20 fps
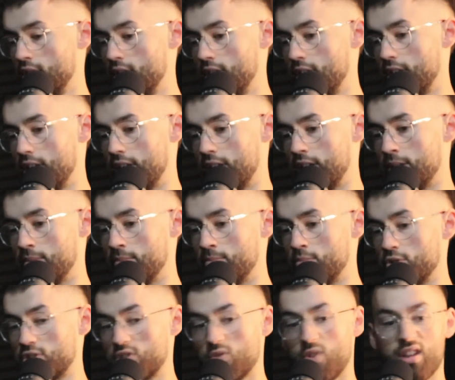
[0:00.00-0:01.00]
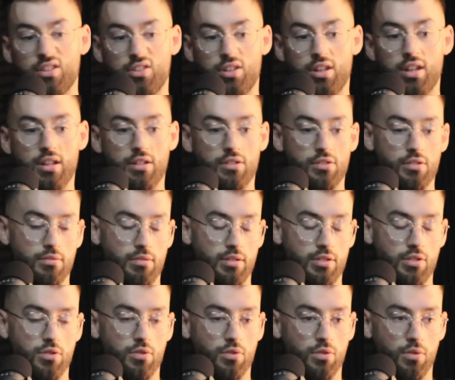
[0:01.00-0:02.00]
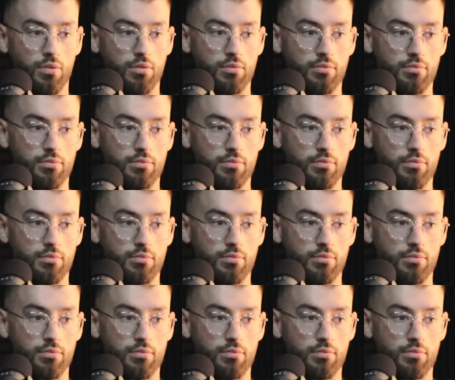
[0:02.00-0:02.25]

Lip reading: But it's quite a change. It's good though.